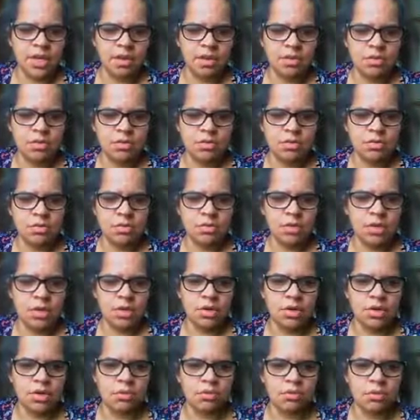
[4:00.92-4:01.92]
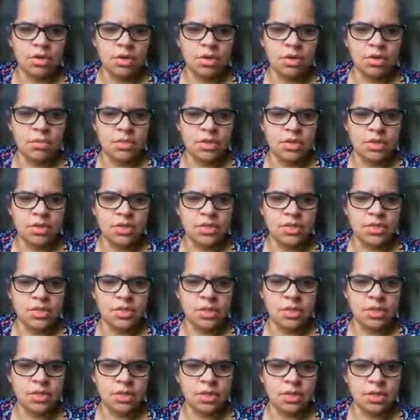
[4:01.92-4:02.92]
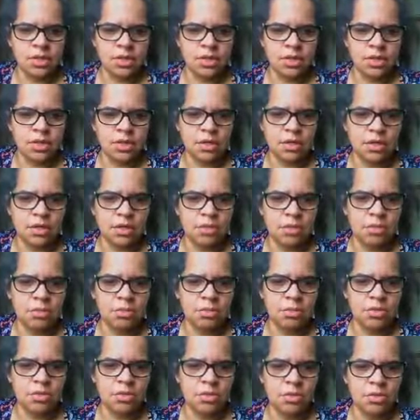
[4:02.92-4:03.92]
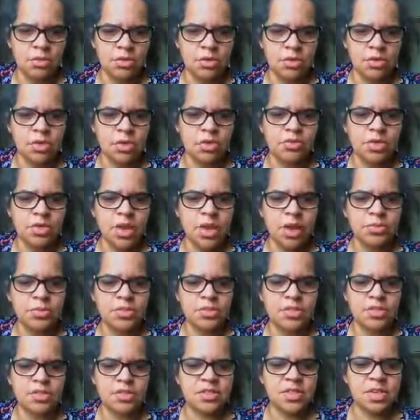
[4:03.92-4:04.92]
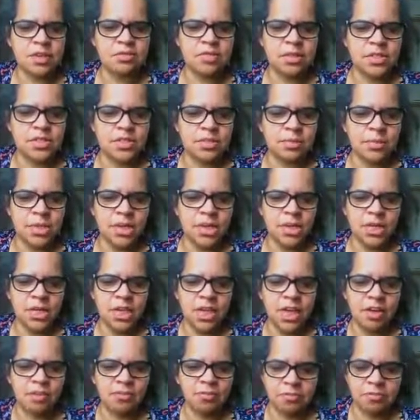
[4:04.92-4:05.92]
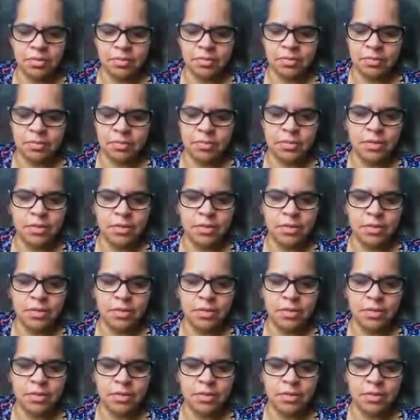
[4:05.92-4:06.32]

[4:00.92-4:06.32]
down. I don't know if you're going to be able to see it on here. You have the option to save it as a PDF.